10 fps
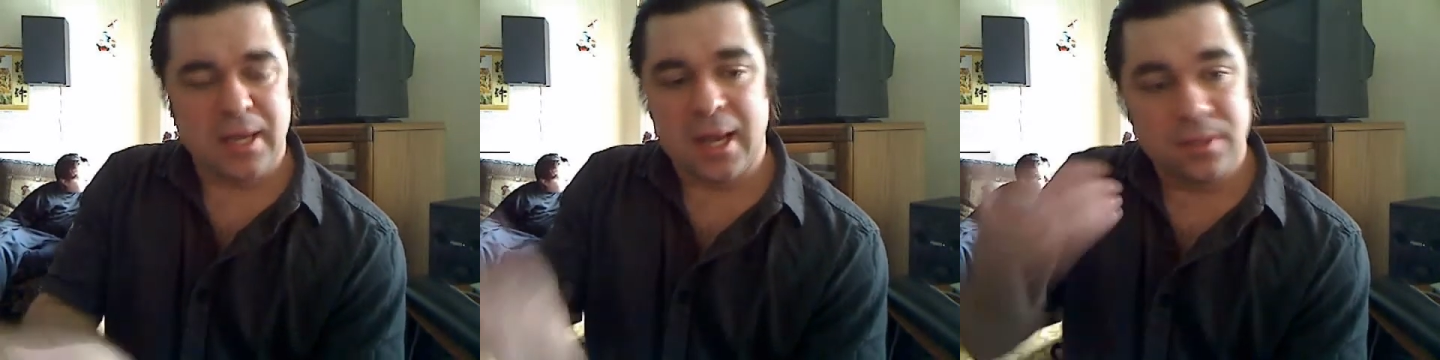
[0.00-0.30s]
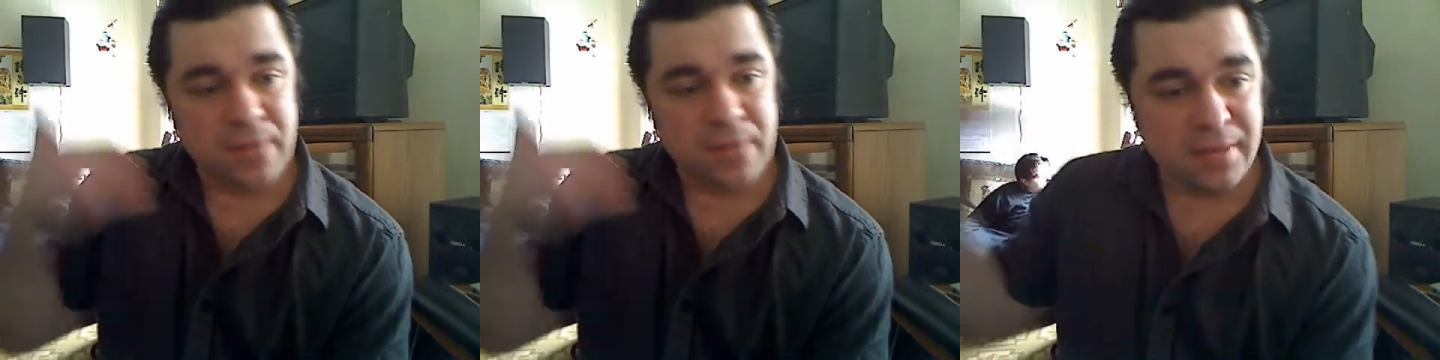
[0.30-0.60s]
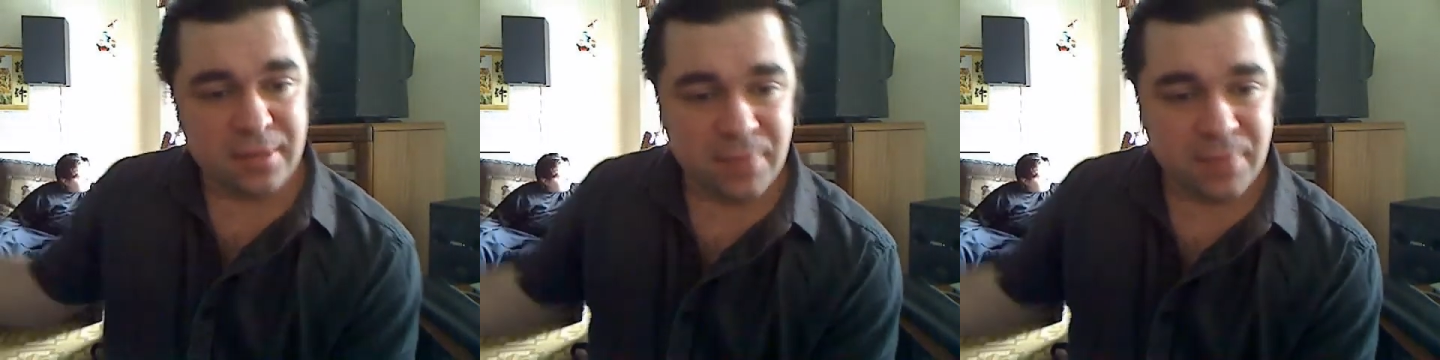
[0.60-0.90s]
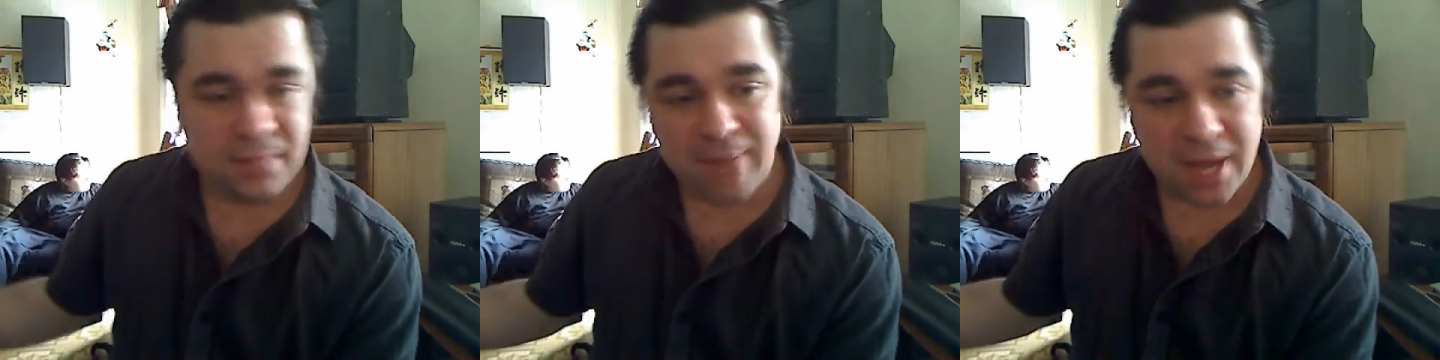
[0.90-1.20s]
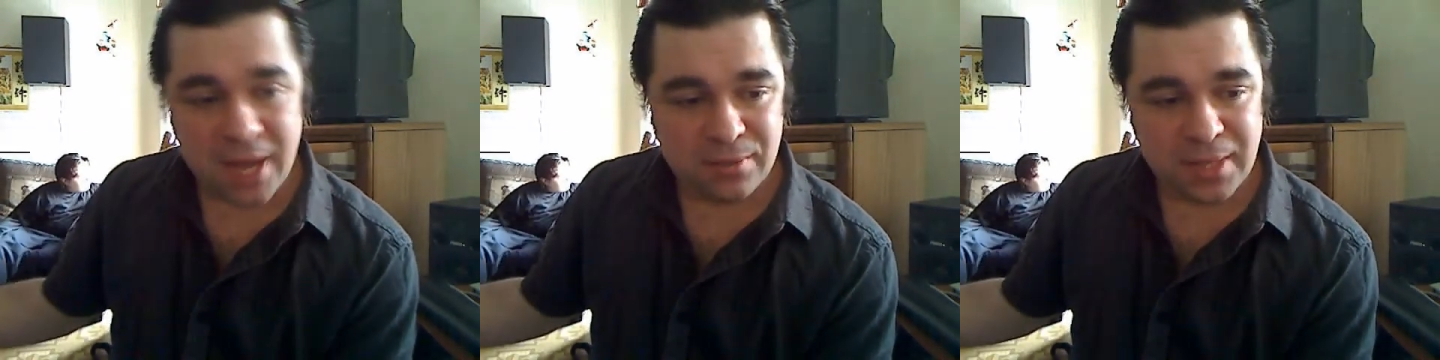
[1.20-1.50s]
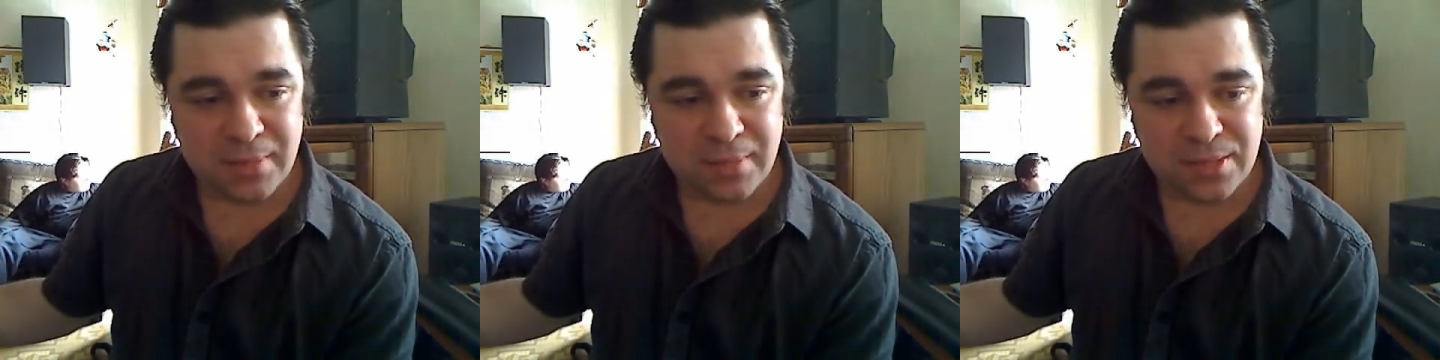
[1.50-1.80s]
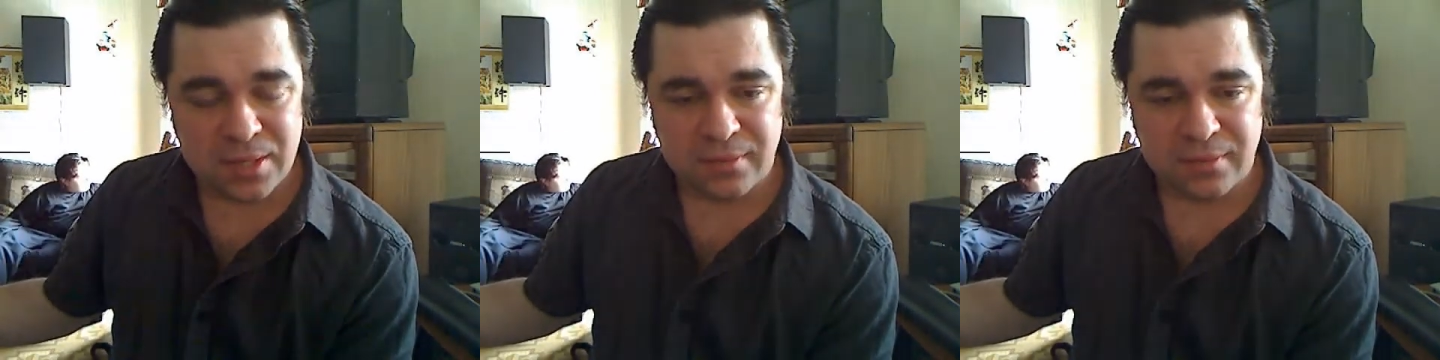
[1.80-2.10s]
I don't have anybody bother me on my
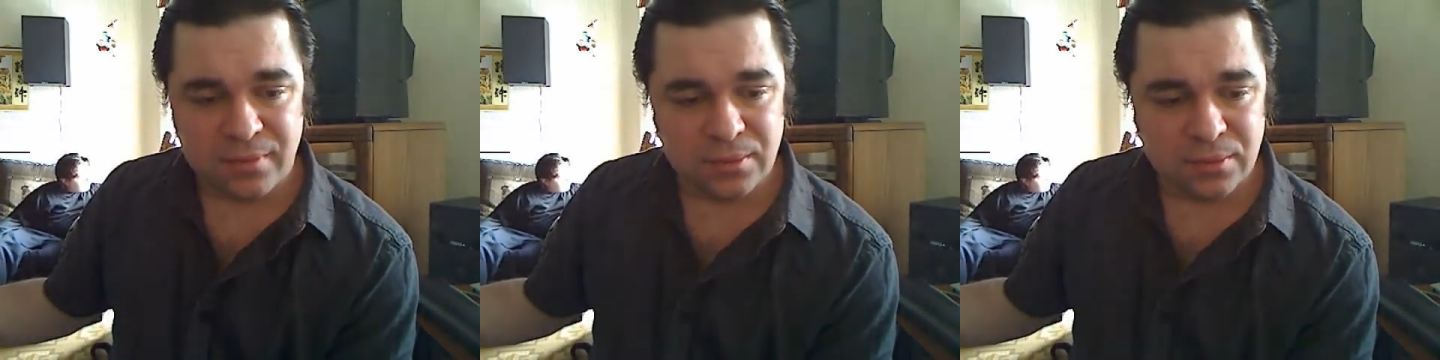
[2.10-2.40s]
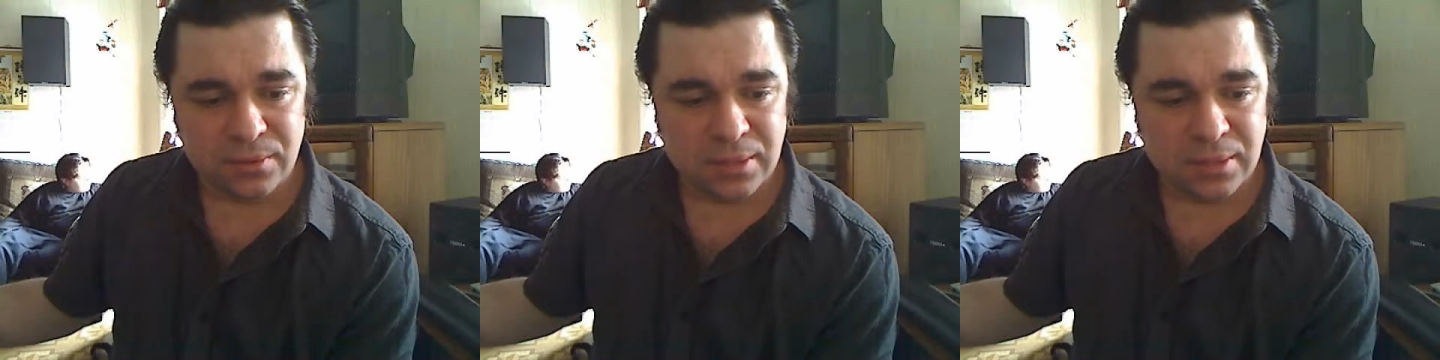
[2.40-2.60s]
cell phone.